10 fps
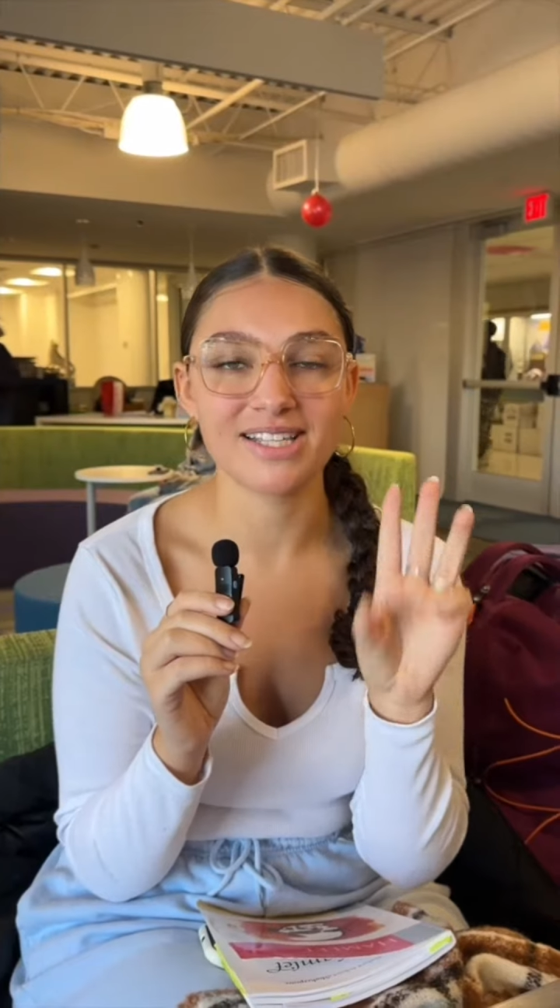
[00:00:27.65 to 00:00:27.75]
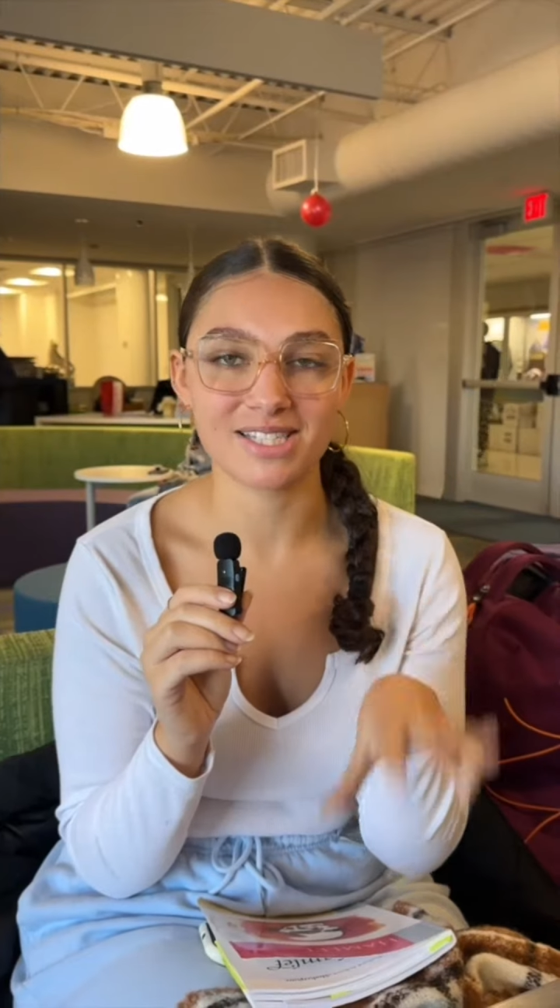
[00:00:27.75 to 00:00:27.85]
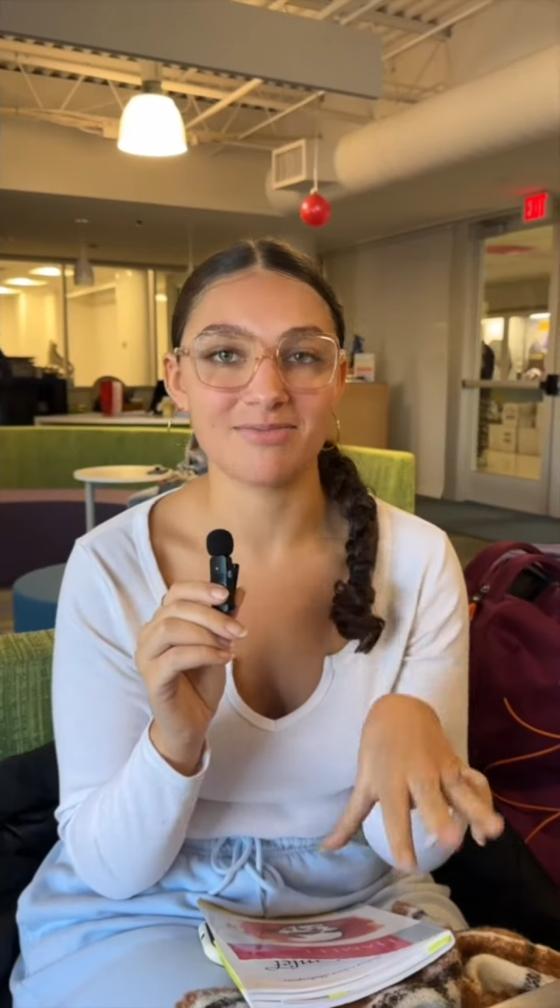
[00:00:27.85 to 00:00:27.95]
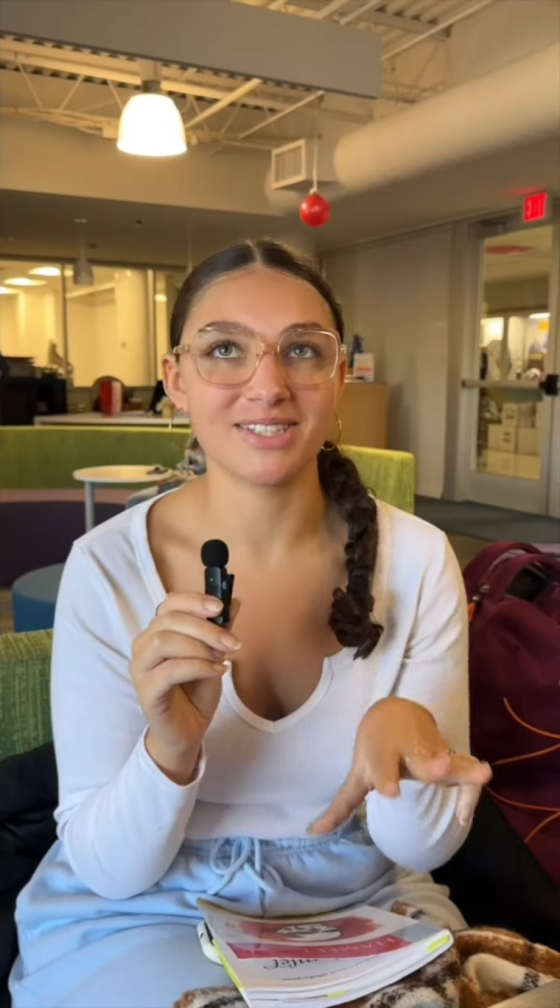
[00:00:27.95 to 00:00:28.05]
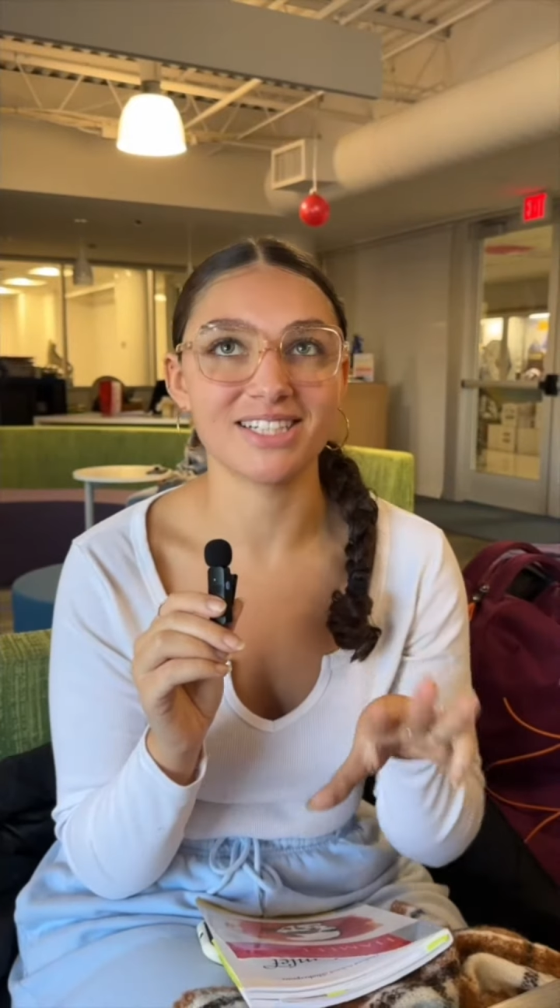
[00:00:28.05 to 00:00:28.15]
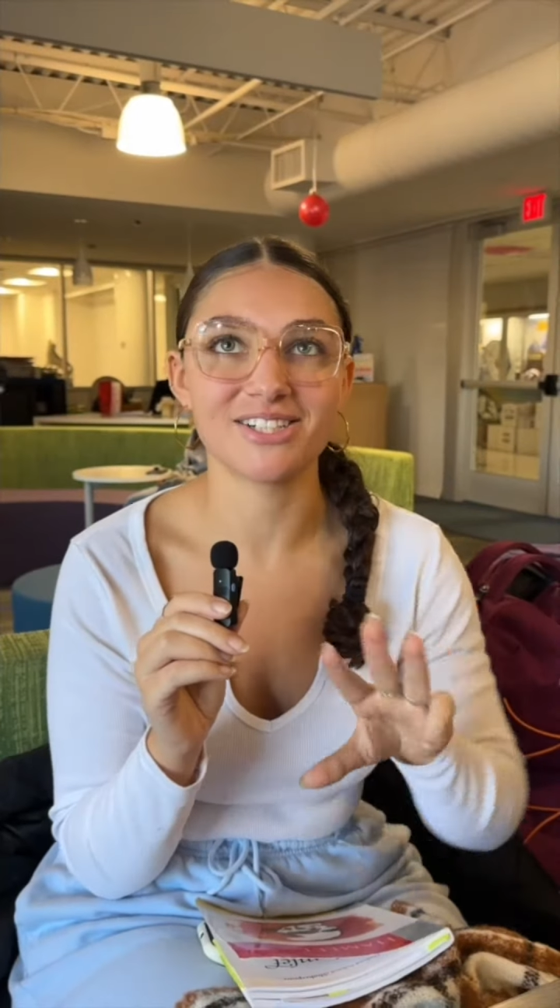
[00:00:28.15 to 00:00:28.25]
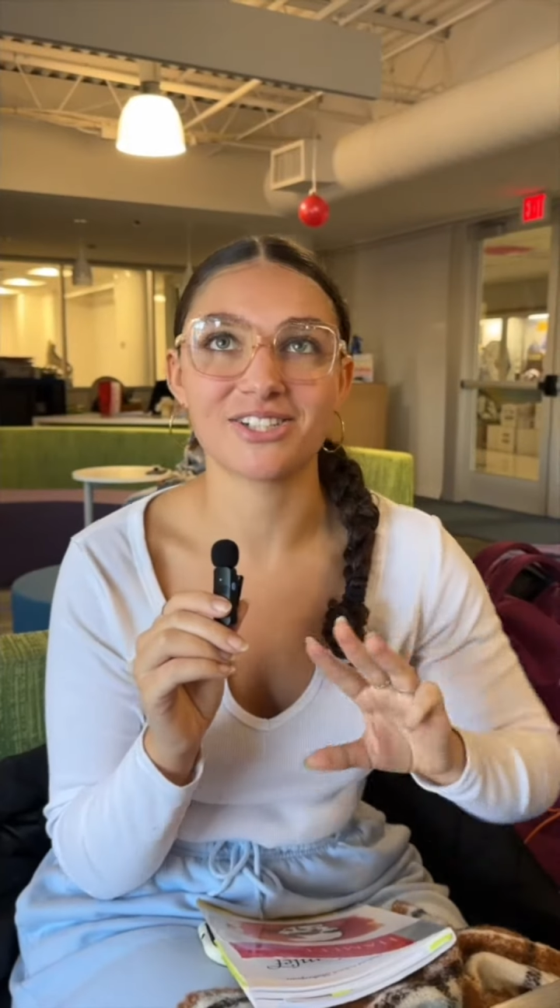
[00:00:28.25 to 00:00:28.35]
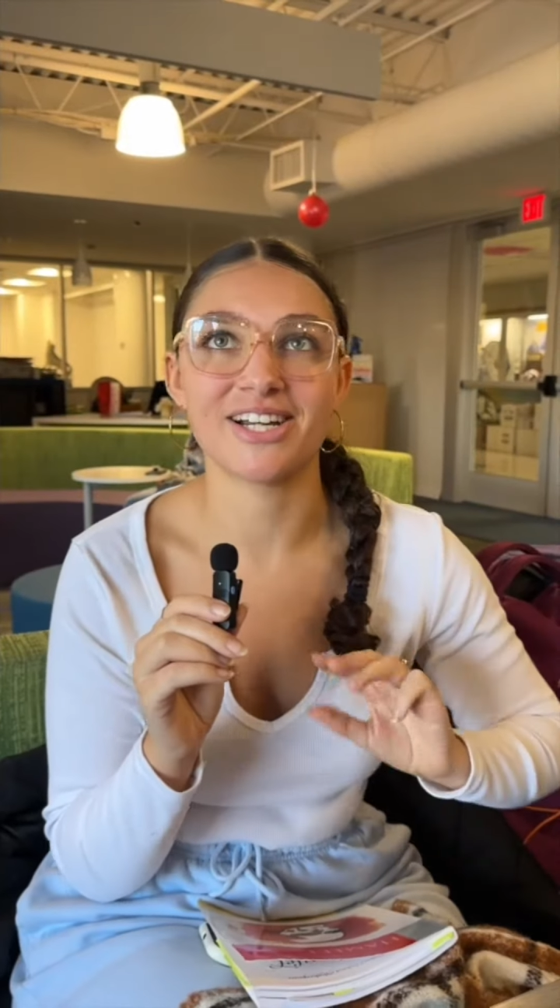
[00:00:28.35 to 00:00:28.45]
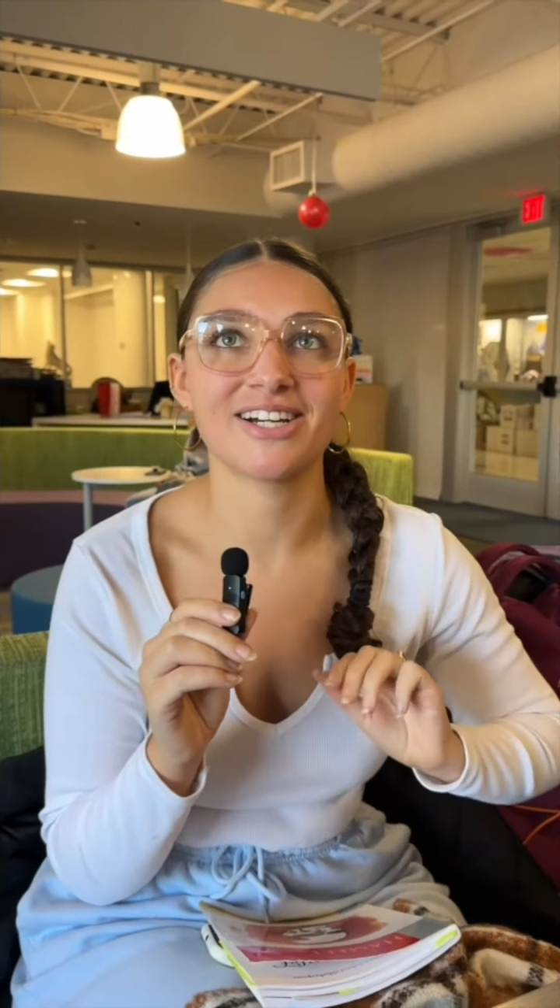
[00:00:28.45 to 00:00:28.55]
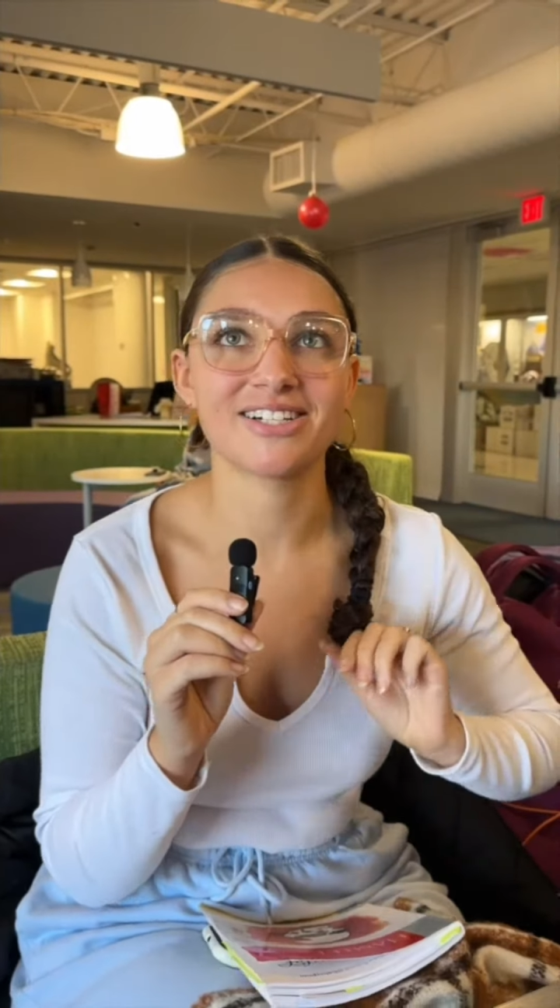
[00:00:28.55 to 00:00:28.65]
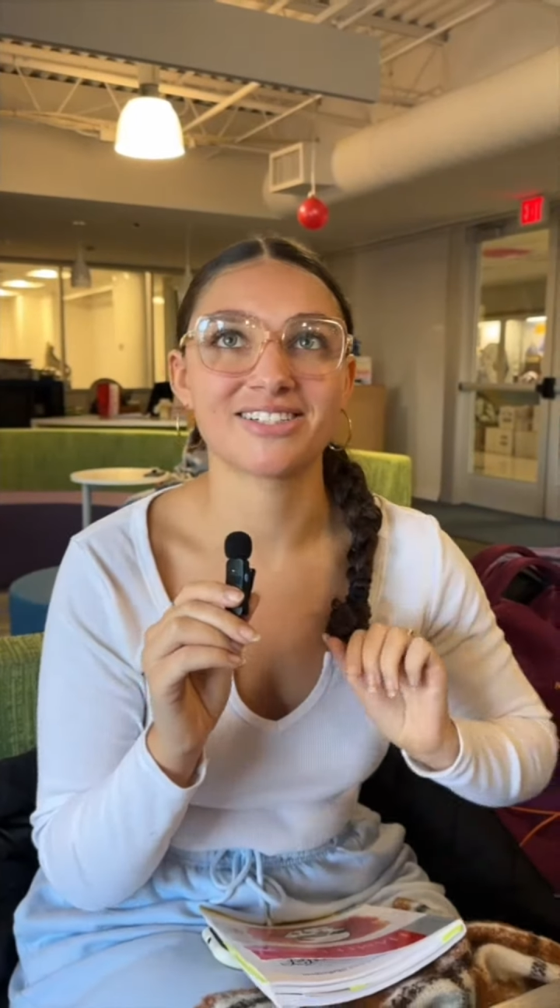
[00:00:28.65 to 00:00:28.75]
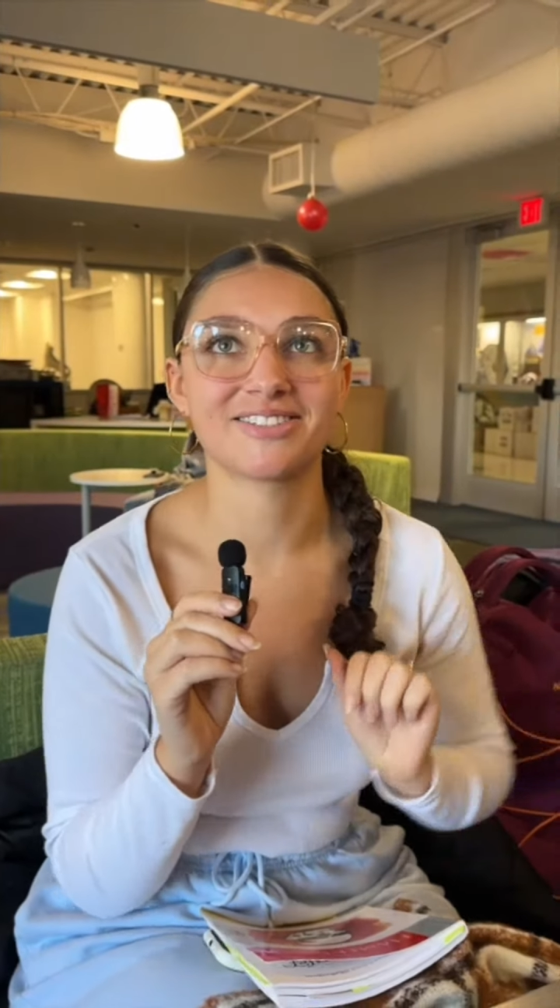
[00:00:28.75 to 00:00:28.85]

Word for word: and something to share.